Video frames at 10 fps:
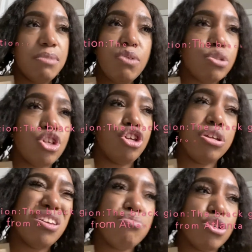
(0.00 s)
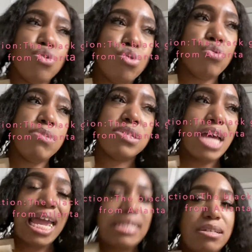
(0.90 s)
He was he was cool. He was a
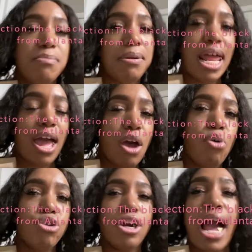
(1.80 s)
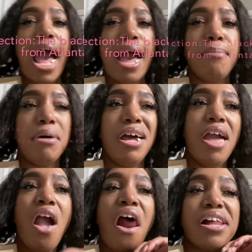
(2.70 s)
handsome black older guy,
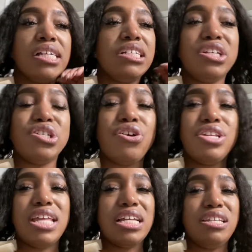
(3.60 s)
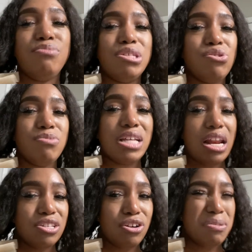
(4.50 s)
but just certain things he was doing was kind
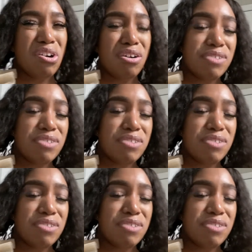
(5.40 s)
of turning me off.